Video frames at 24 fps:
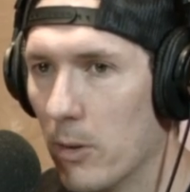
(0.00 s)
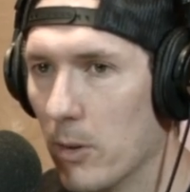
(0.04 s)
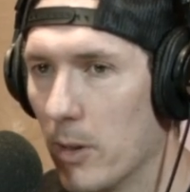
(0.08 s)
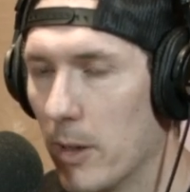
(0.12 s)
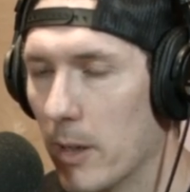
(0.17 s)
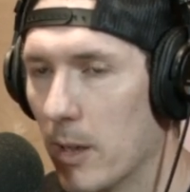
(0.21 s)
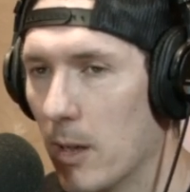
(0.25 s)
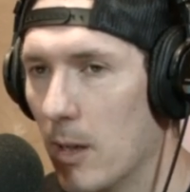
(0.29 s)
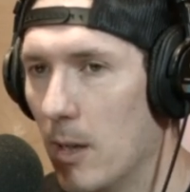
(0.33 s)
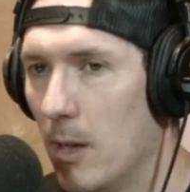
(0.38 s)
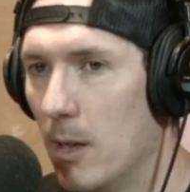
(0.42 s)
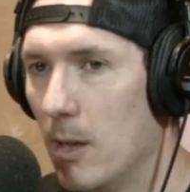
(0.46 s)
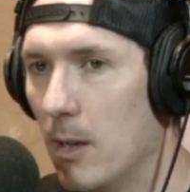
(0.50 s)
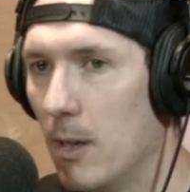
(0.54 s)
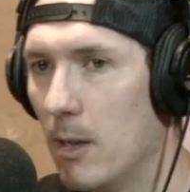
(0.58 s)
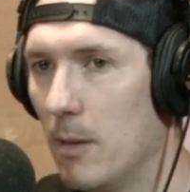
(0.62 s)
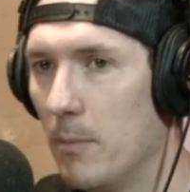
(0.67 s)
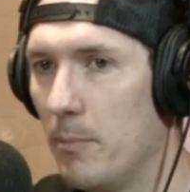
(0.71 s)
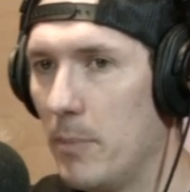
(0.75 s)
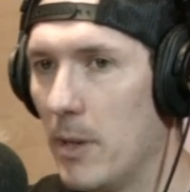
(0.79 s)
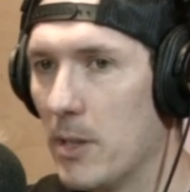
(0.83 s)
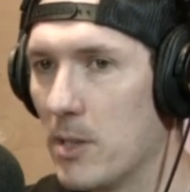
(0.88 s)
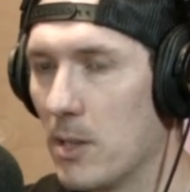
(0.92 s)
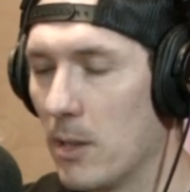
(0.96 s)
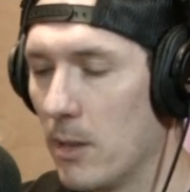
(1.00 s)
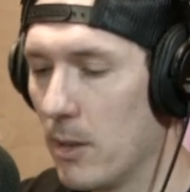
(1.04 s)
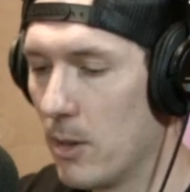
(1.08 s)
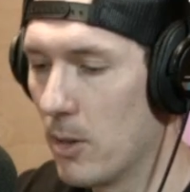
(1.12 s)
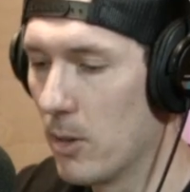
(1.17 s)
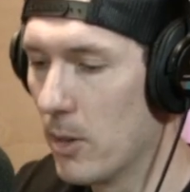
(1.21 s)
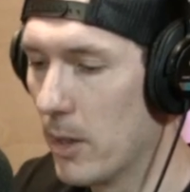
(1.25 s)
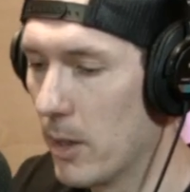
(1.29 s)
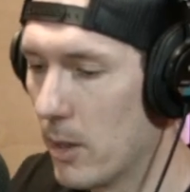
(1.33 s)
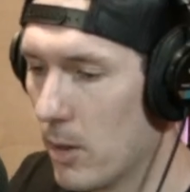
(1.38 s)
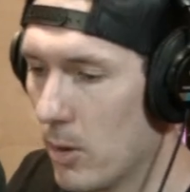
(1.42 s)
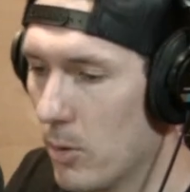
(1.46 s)
Like basically they're
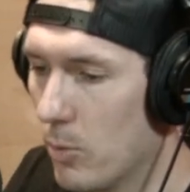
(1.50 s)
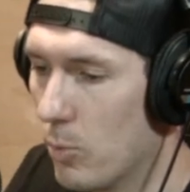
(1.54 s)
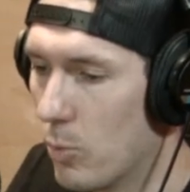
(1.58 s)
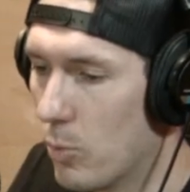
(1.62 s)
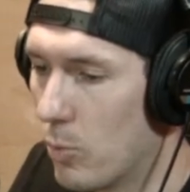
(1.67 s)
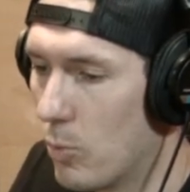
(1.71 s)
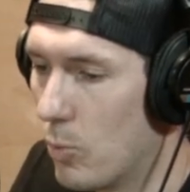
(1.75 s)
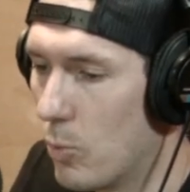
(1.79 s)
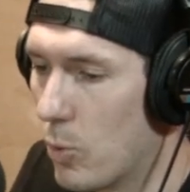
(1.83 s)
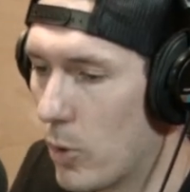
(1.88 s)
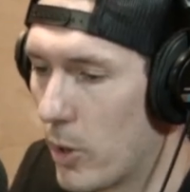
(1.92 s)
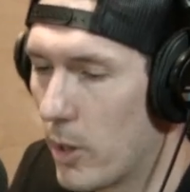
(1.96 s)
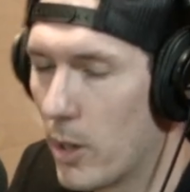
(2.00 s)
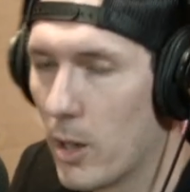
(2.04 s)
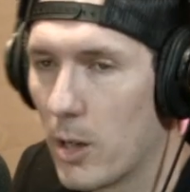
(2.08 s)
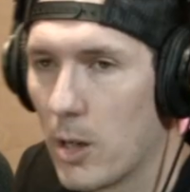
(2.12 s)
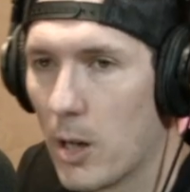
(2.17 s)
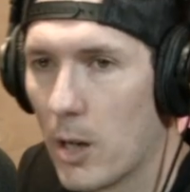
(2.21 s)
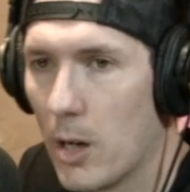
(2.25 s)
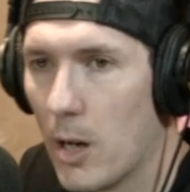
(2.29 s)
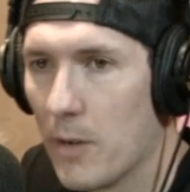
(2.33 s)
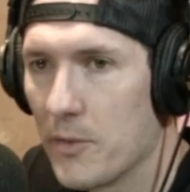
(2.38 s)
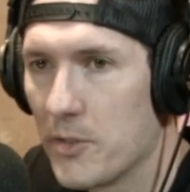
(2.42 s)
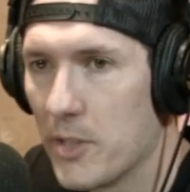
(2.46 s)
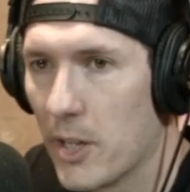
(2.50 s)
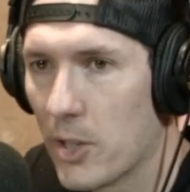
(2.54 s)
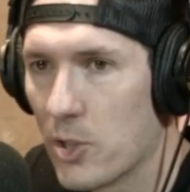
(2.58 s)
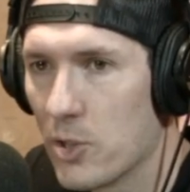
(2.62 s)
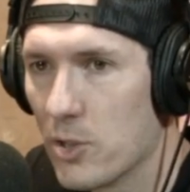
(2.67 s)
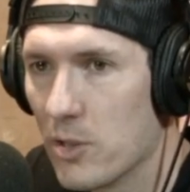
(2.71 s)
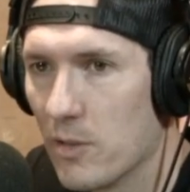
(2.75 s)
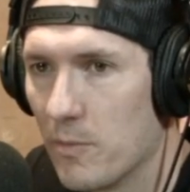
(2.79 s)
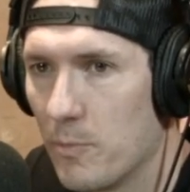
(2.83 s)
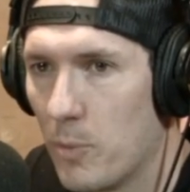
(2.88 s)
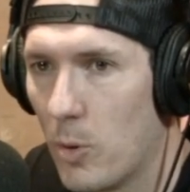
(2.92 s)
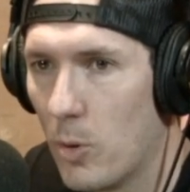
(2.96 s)
like, oh, we're going to cut off
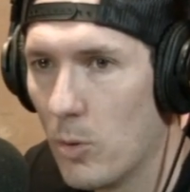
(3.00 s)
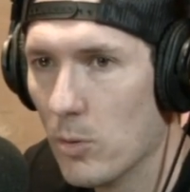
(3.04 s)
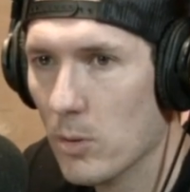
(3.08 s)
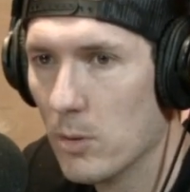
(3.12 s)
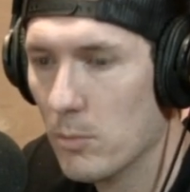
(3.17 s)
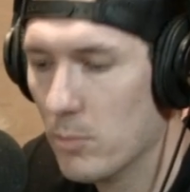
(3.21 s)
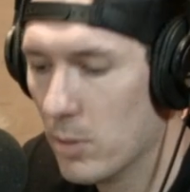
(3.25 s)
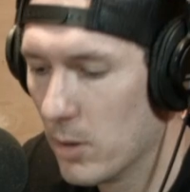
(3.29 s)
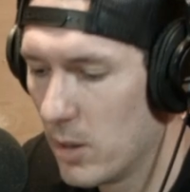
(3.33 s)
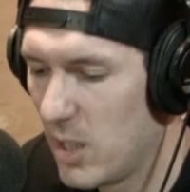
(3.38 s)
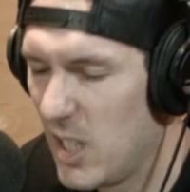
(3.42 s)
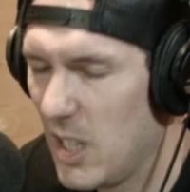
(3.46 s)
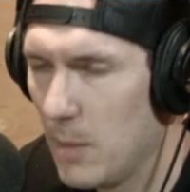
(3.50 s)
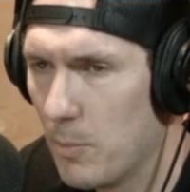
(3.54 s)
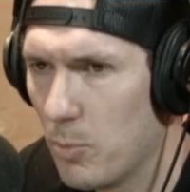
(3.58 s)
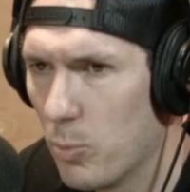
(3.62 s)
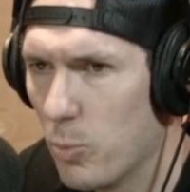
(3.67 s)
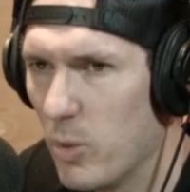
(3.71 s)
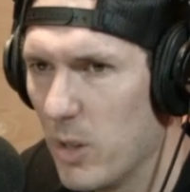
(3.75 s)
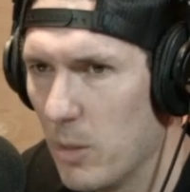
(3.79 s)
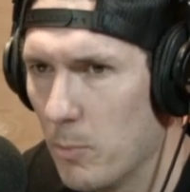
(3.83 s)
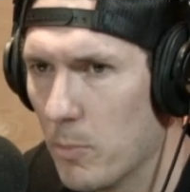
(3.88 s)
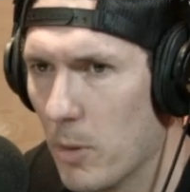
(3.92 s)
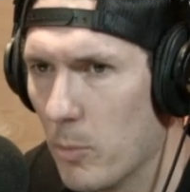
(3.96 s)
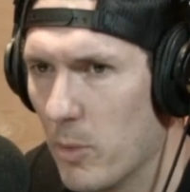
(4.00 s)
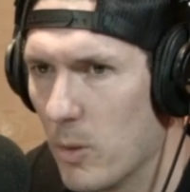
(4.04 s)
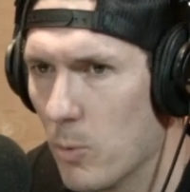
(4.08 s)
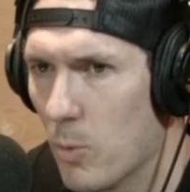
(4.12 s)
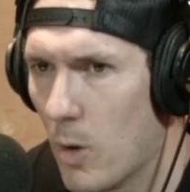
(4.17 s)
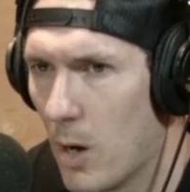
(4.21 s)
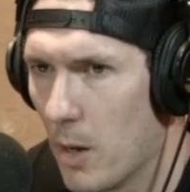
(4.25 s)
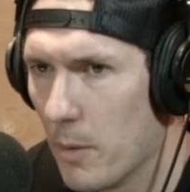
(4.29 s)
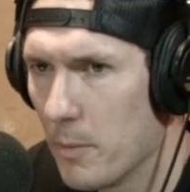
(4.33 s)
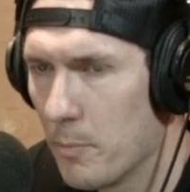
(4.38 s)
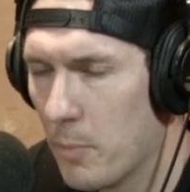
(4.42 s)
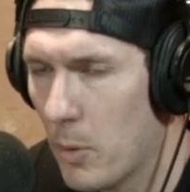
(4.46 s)
sections of Poland, but we
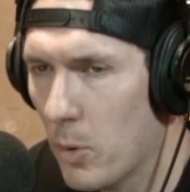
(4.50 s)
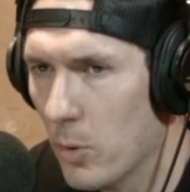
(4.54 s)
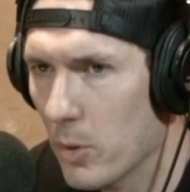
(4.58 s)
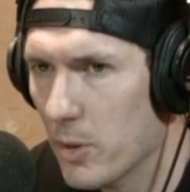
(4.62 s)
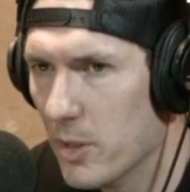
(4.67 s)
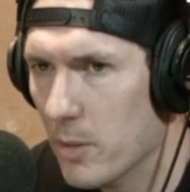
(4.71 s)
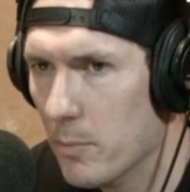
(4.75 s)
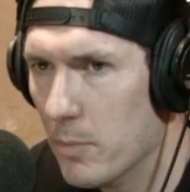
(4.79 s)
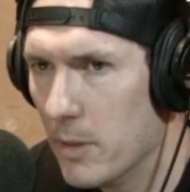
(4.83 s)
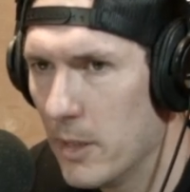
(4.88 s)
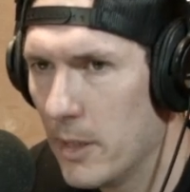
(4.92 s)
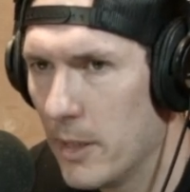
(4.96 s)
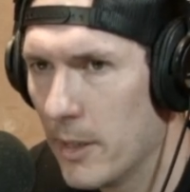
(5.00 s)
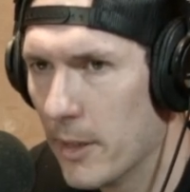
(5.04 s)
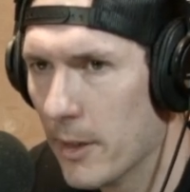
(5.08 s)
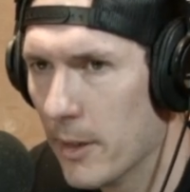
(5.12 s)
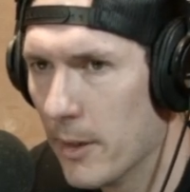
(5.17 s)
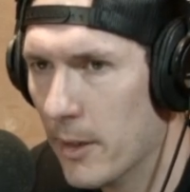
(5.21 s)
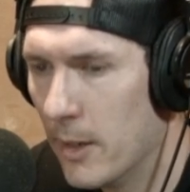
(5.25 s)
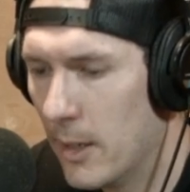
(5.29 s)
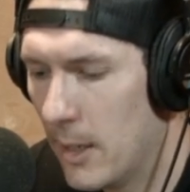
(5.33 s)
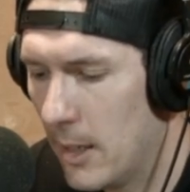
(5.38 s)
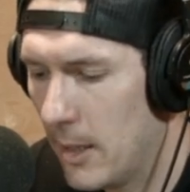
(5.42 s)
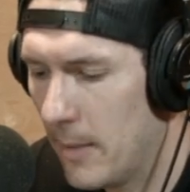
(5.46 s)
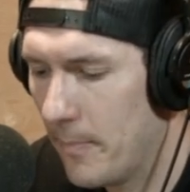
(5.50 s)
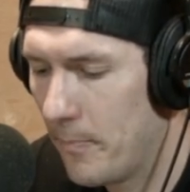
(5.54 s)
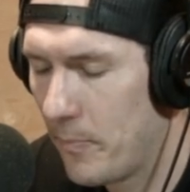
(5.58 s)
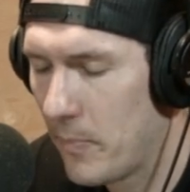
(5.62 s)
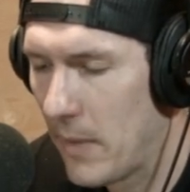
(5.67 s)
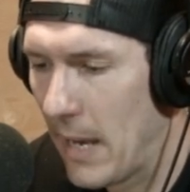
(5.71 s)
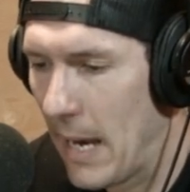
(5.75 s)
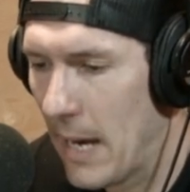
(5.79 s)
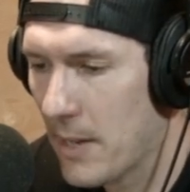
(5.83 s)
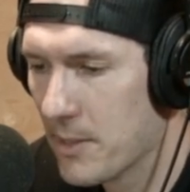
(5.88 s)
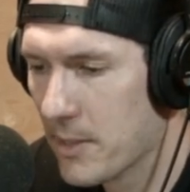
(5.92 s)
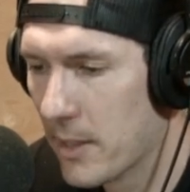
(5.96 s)
want Poland to be here
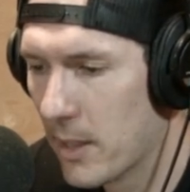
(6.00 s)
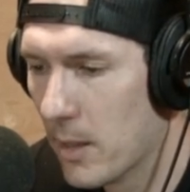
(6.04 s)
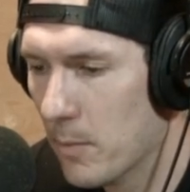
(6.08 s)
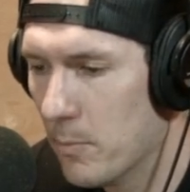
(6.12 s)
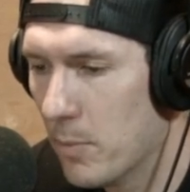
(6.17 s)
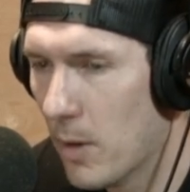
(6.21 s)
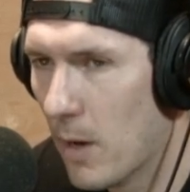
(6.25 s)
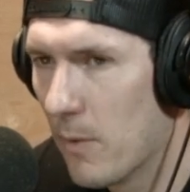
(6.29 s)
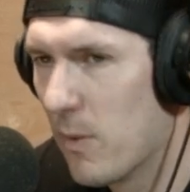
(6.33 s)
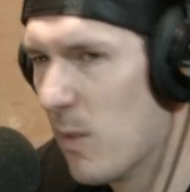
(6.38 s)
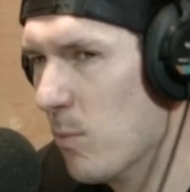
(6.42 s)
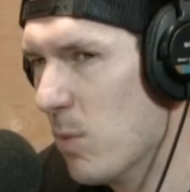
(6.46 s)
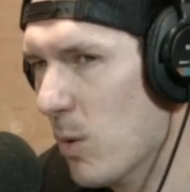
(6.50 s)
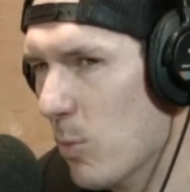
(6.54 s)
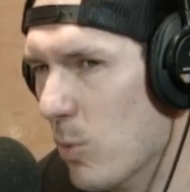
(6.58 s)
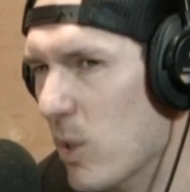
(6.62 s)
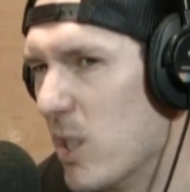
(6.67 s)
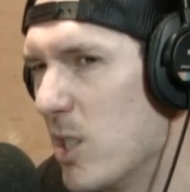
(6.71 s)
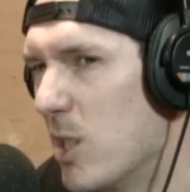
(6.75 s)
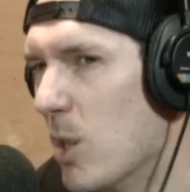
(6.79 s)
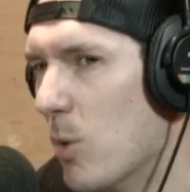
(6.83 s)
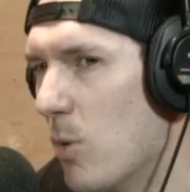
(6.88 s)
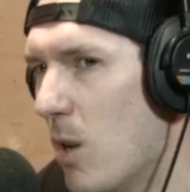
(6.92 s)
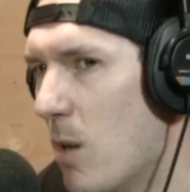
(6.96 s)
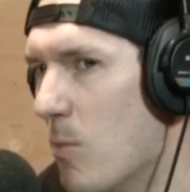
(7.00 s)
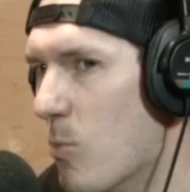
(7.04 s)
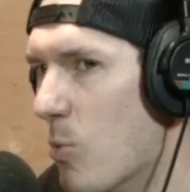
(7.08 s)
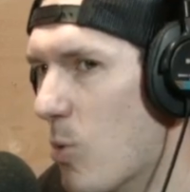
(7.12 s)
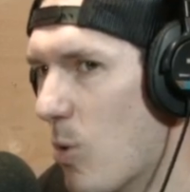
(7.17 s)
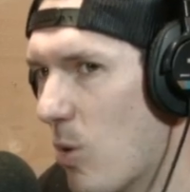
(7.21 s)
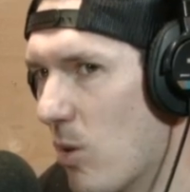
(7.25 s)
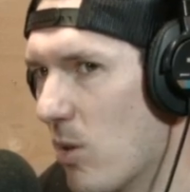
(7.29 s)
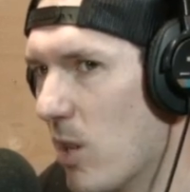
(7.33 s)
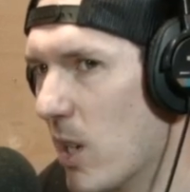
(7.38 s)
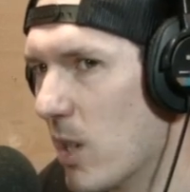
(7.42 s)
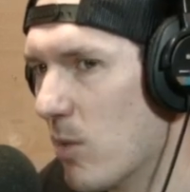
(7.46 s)
as like a buffer, but we still want
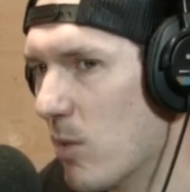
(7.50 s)
more like